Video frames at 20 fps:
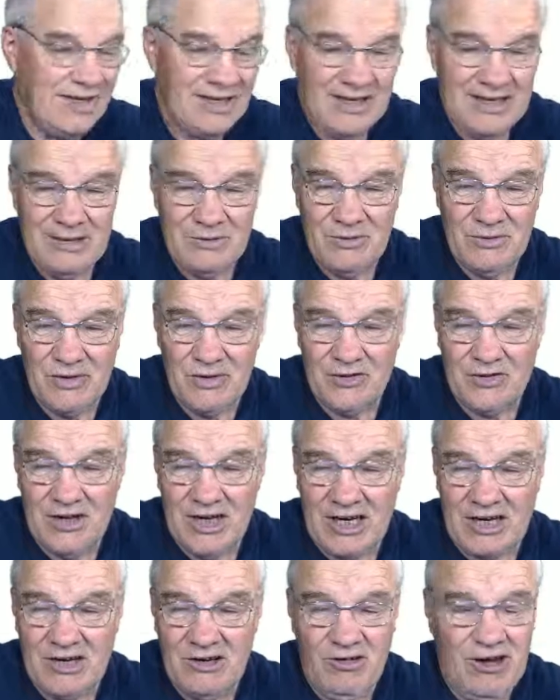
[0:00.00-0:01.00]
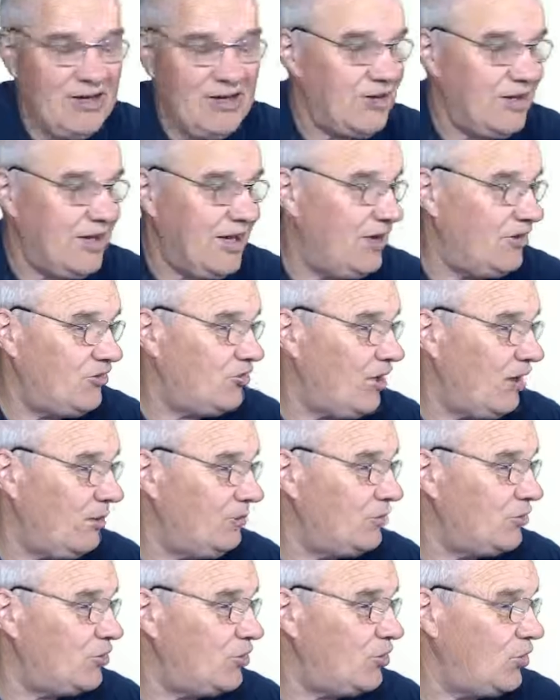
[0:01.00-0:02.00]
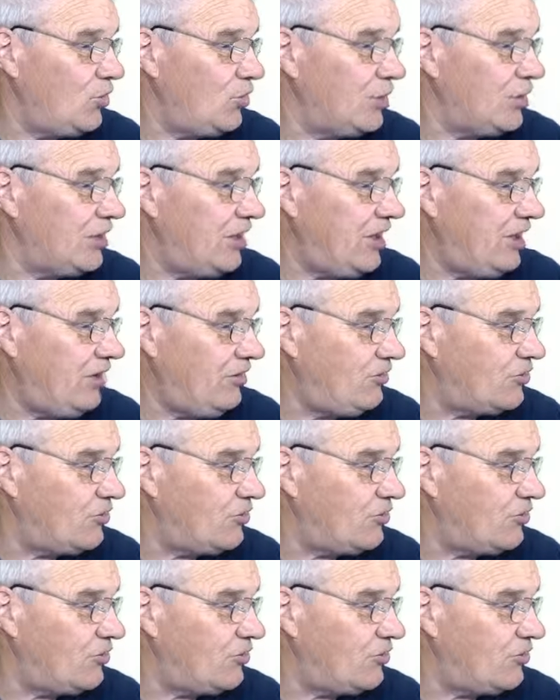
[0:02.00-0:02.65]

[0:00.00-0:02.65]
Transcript: That was great to catch up with Cheryl again.